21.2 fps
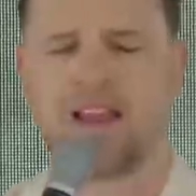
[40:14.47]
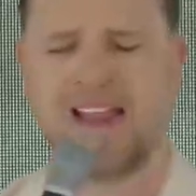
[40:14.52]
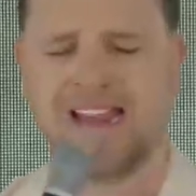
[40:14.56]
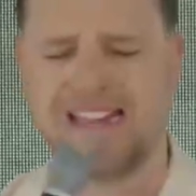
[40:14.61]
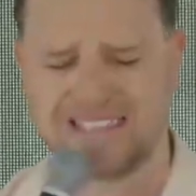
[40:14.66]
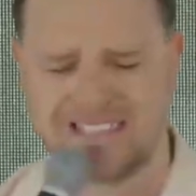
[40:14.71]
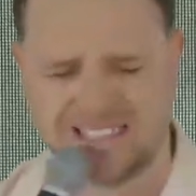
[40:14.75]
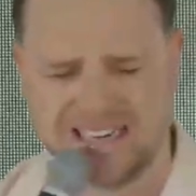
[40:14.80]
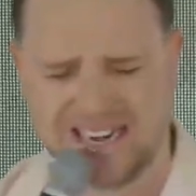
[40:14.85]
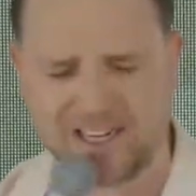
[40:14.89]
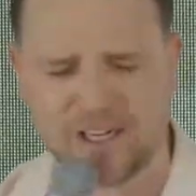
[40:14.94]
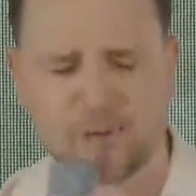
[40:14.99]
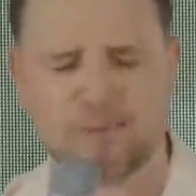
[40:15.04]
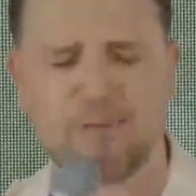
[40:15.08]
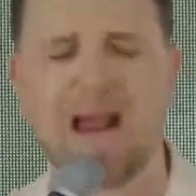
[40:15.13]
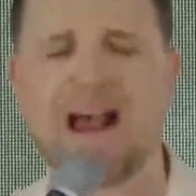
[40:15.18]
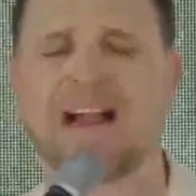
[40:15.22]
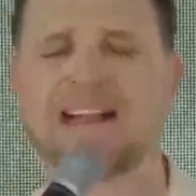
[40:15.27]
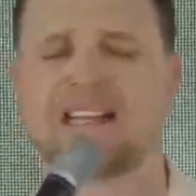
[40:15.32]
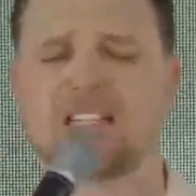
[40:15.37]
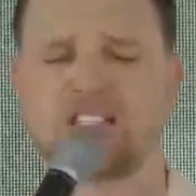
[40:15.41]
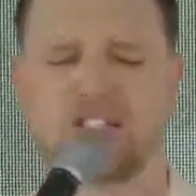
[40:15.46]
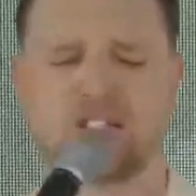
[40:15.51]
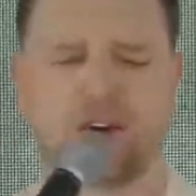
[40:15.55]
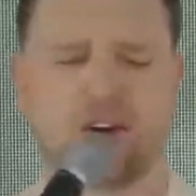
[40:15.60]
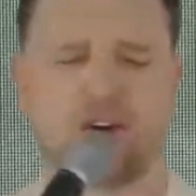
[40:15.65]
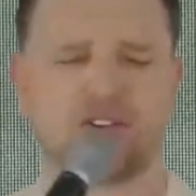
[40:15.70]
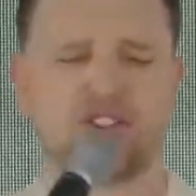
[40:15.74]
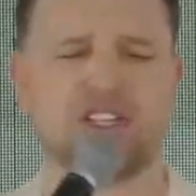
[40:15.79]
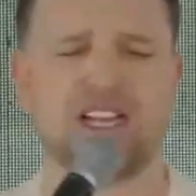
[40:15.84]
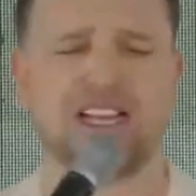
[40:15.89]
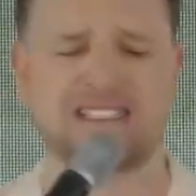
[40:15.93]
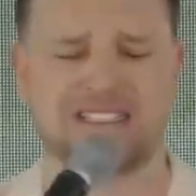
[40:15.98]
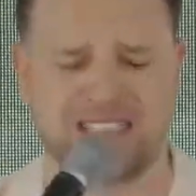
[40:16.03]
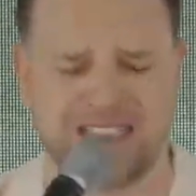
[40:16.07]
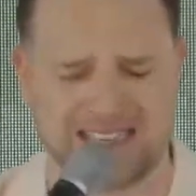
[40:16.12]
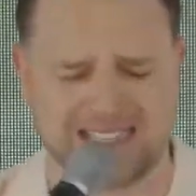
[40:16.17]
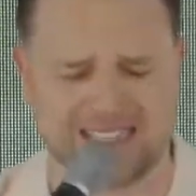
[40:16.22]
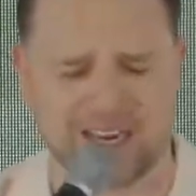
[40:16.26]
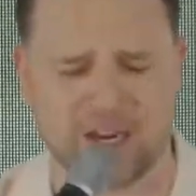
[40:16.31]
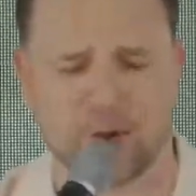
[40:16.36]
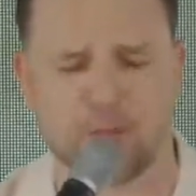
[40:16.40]
And today you're back in church, and
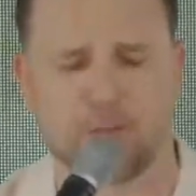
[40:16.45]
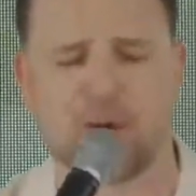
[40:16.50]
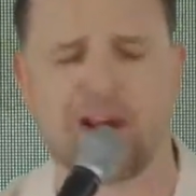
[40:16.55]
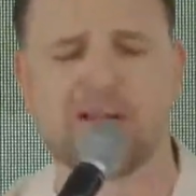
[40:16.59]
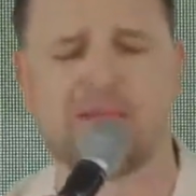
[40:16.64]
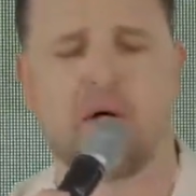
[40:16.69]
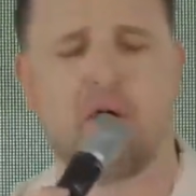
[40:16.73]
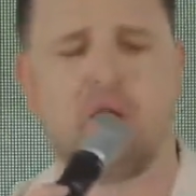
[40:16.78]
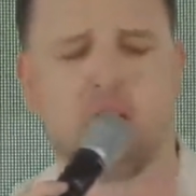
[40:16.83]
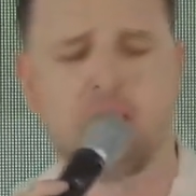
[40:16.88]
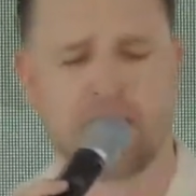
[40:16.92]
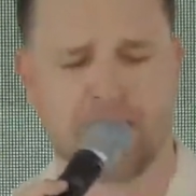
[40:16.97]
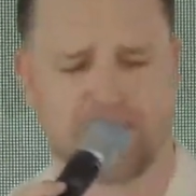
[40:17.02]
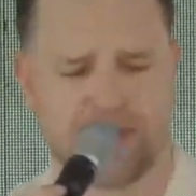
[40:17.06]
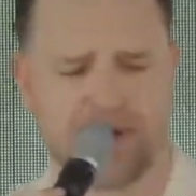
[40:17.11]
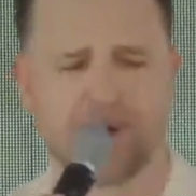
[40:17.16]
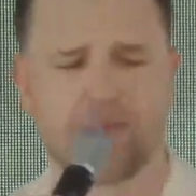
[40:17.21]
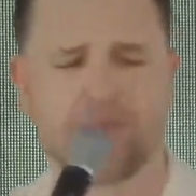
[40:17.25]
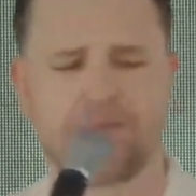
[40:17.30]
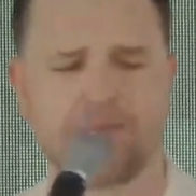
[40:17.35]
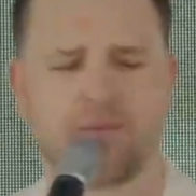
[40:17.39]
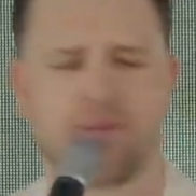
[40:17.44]
today's the day you bring him home with you.